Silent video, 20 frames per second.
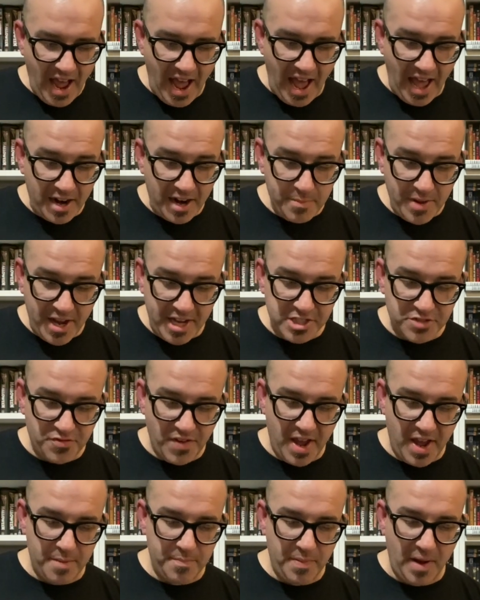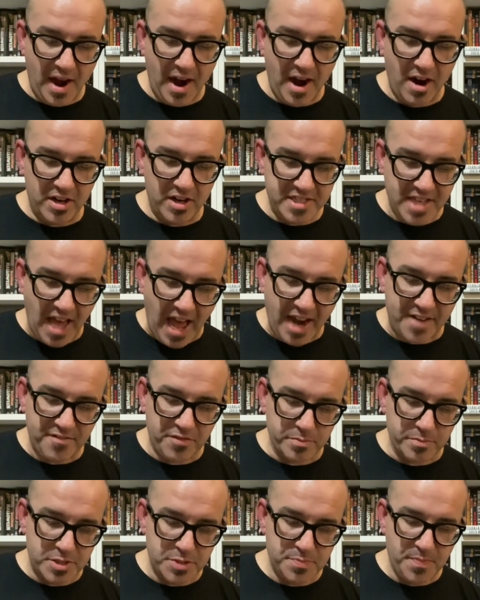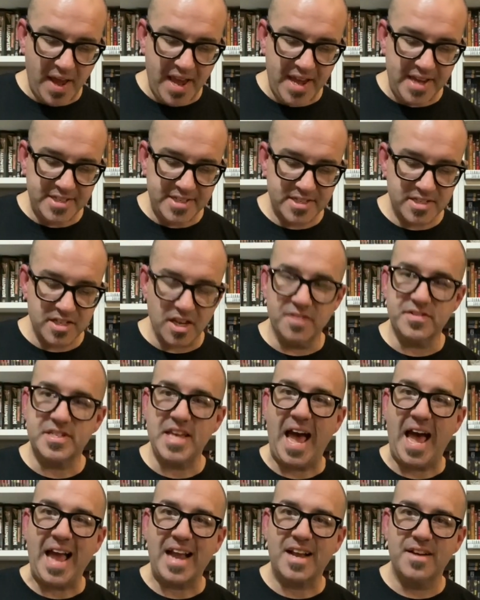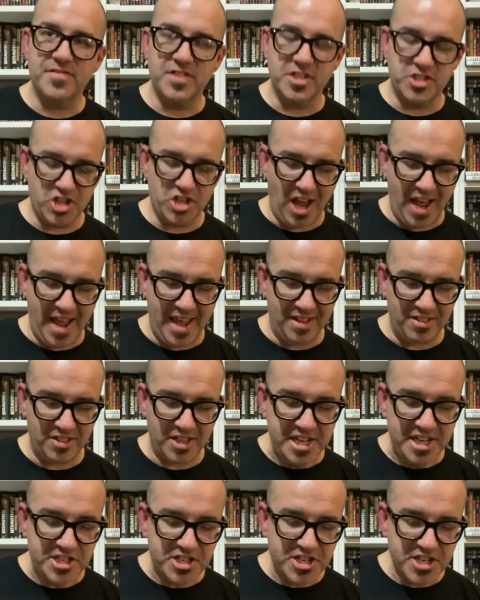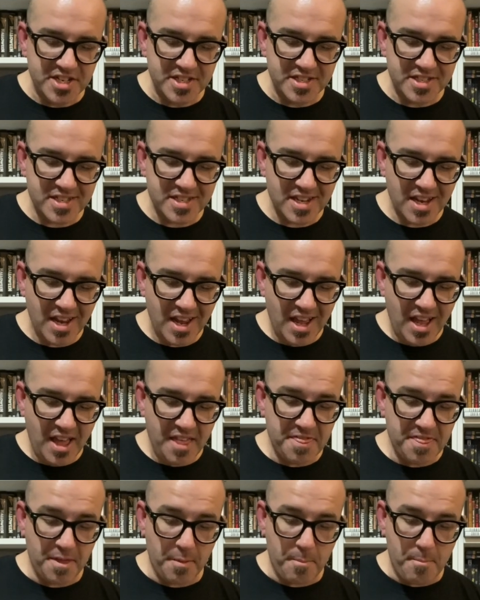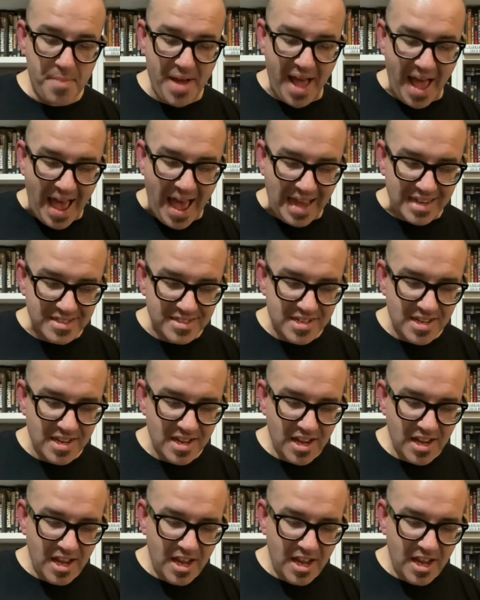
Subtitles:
Atom Age Vampire, Attack from Space, Attack of the Giant Leeches, The Bat,